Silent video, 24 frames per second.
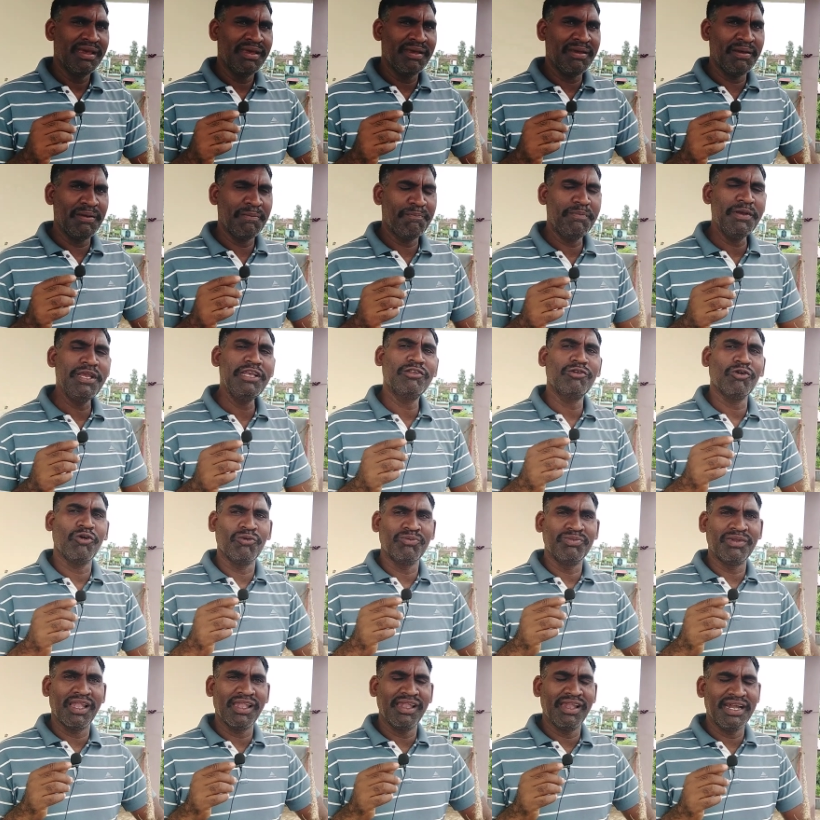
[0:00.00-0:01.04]
uh, piece
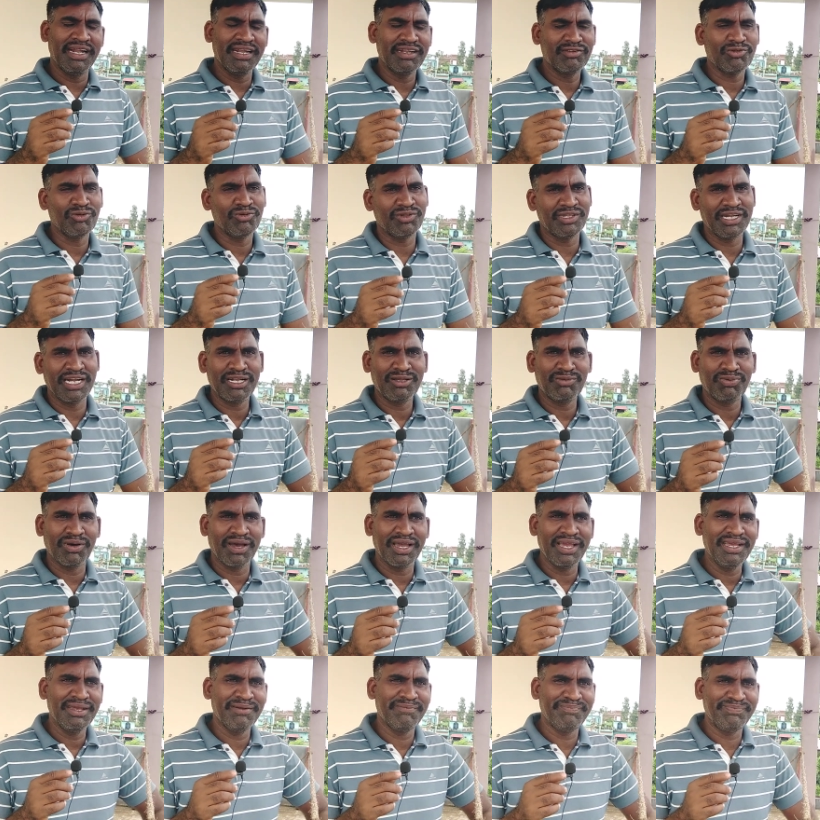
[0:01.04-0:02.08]
of the land so that's
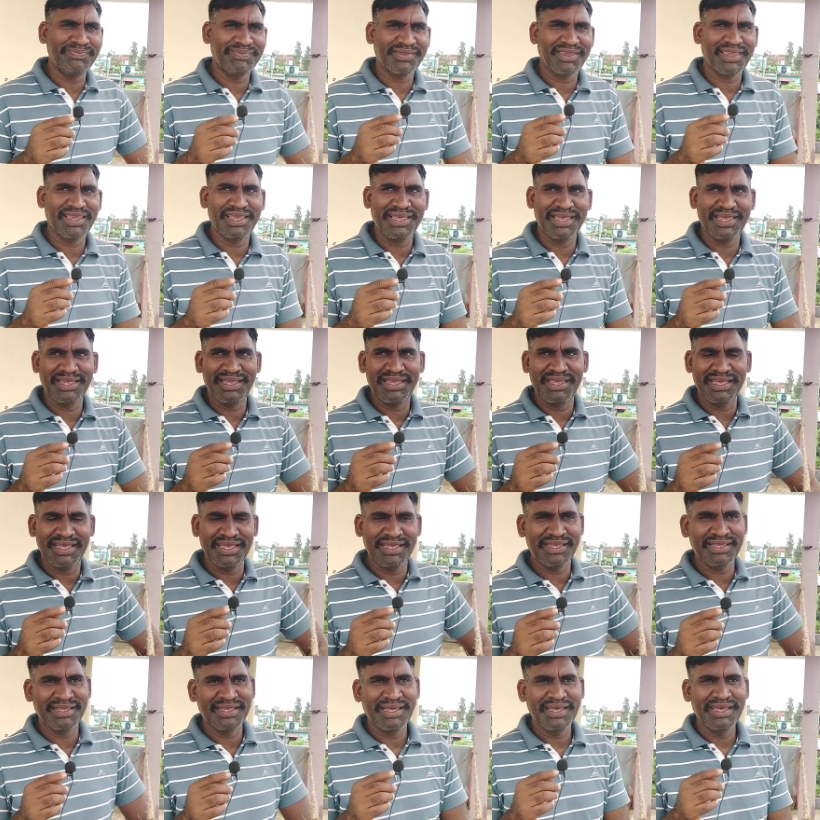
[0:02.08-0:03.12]
why mm,
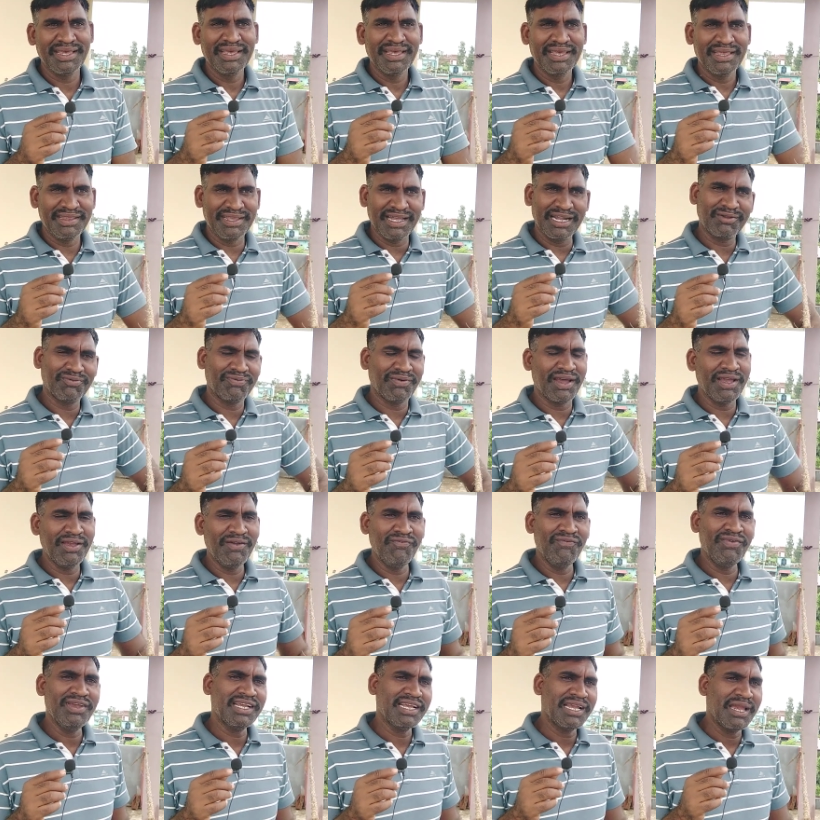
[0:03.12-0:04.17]
uh, that's why
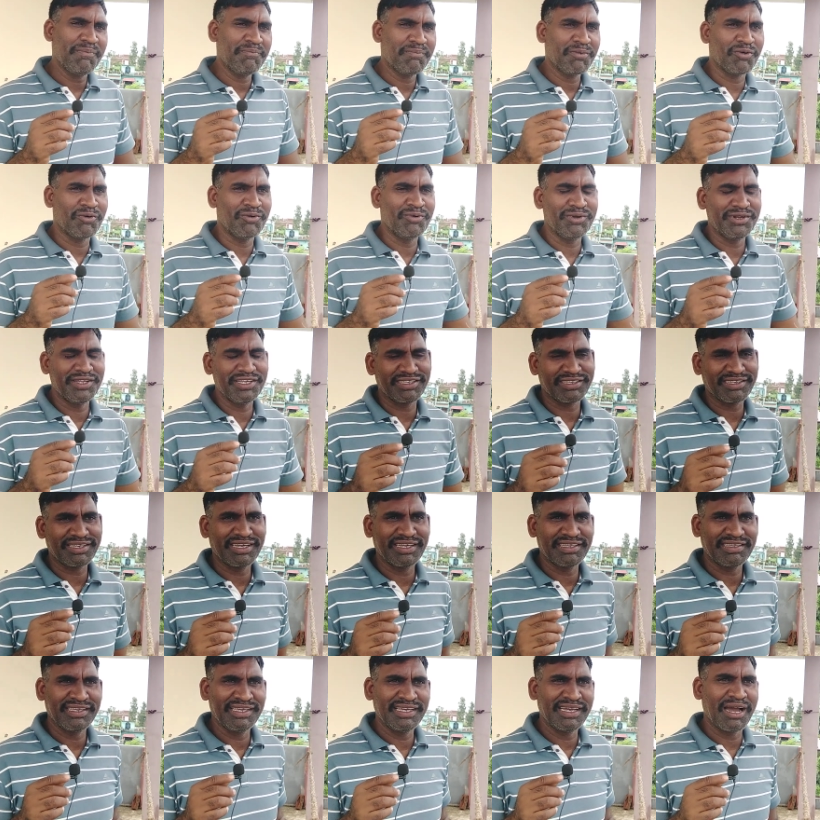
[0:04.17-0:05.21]
we kept on
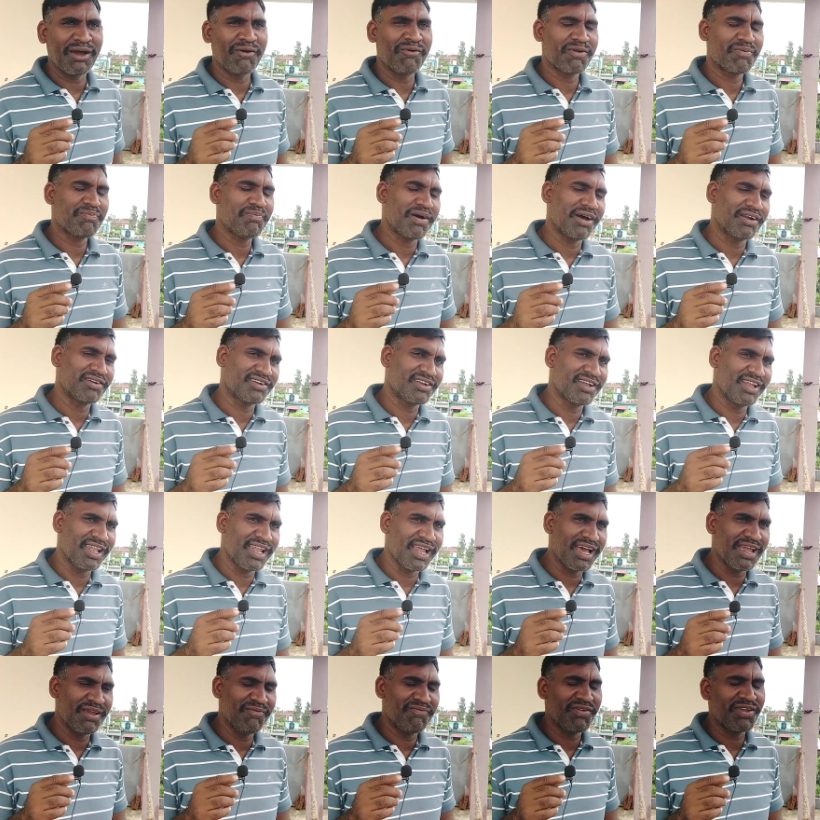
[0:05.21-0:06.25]
discussing our past
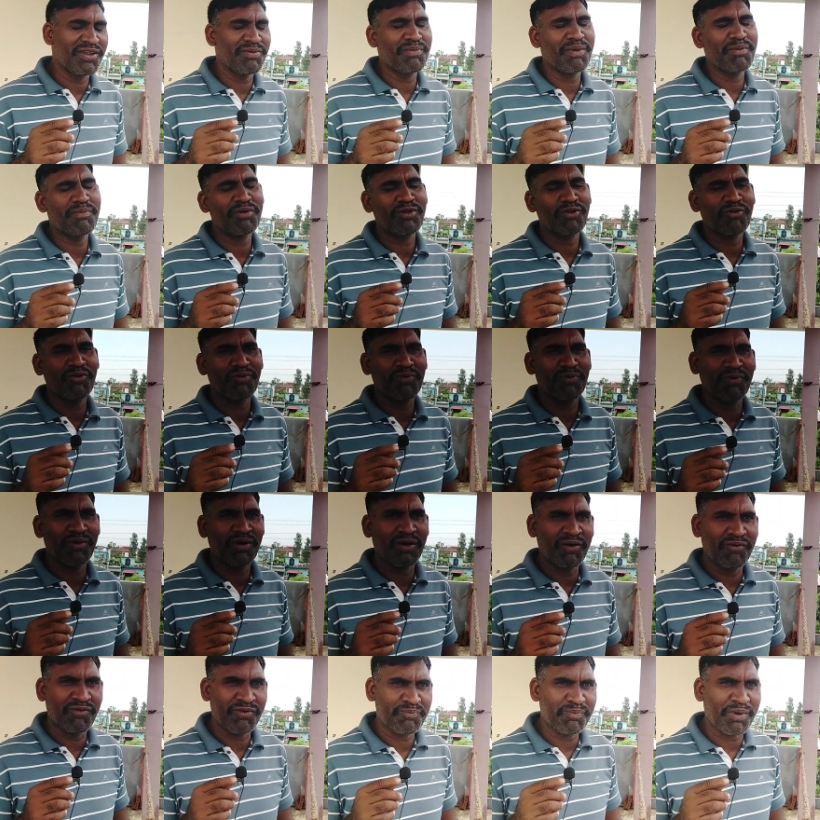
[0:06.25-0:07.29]
life remember our,
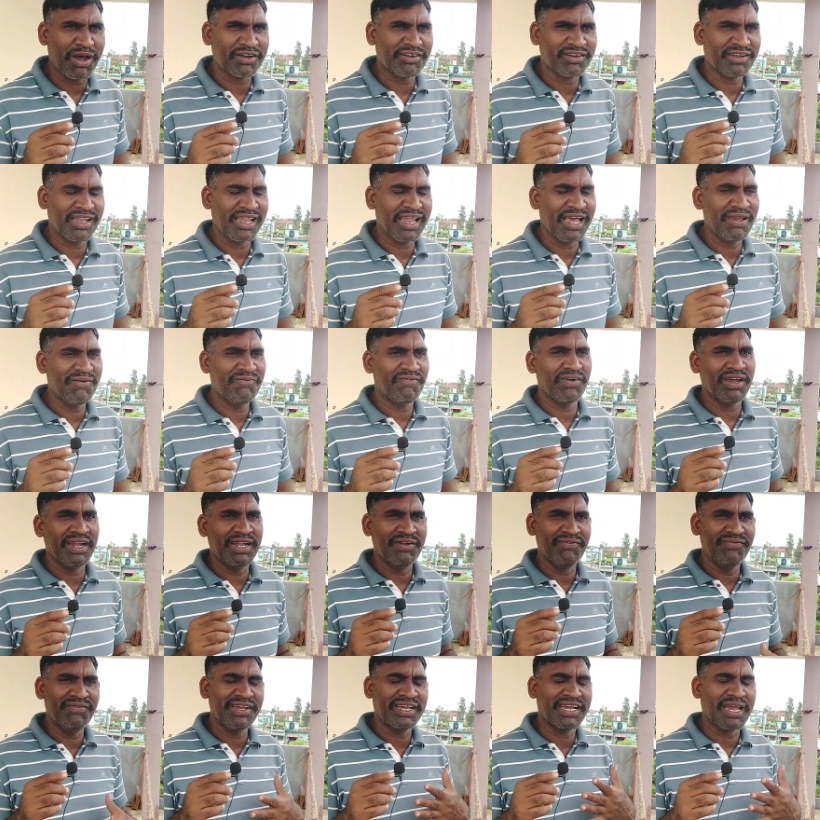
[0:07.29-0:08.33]
our past life
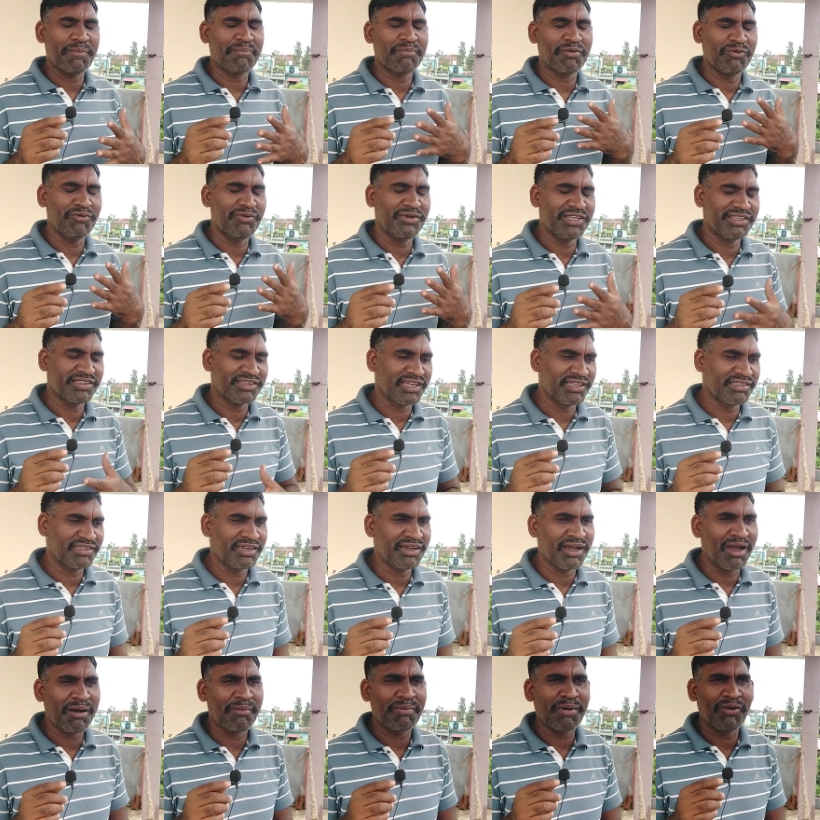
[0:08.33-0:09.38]
and we kept on
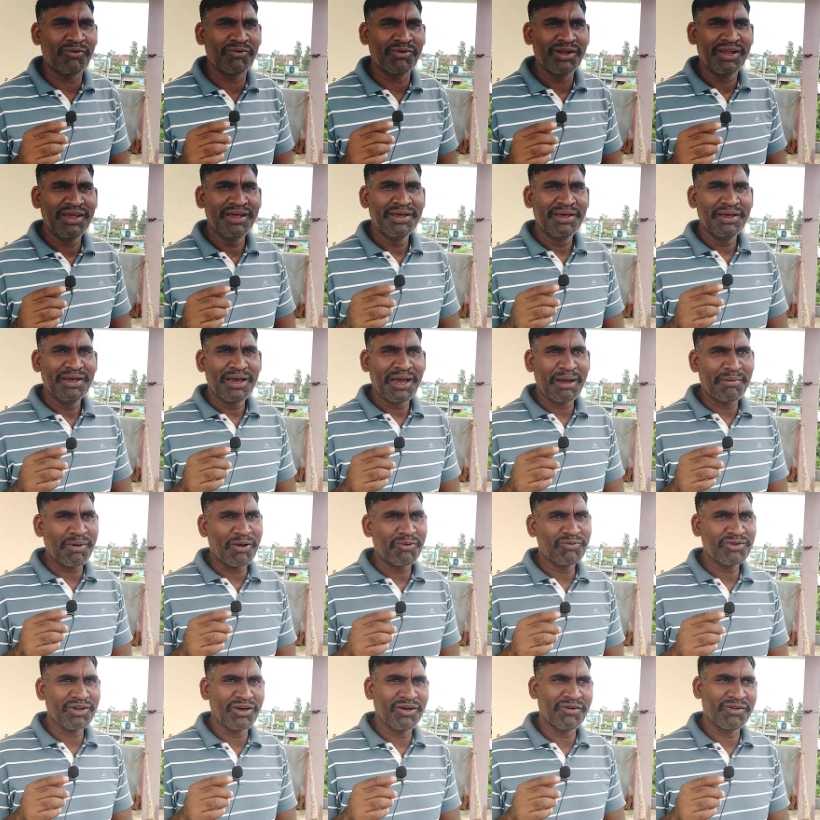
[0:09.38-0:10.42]
discussing about
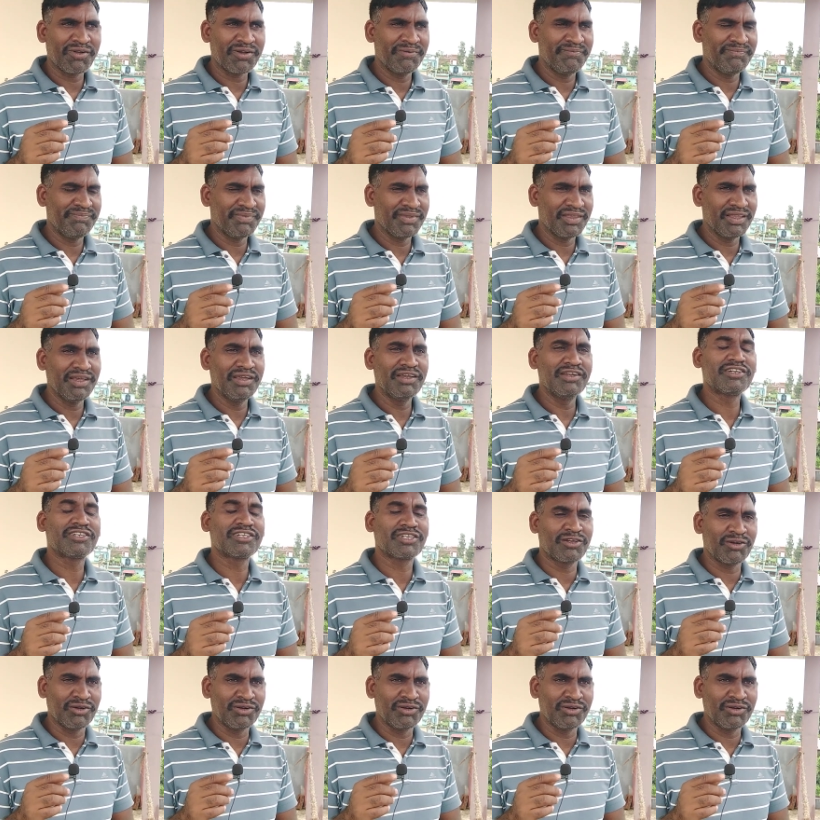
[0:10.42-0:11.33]
about our um,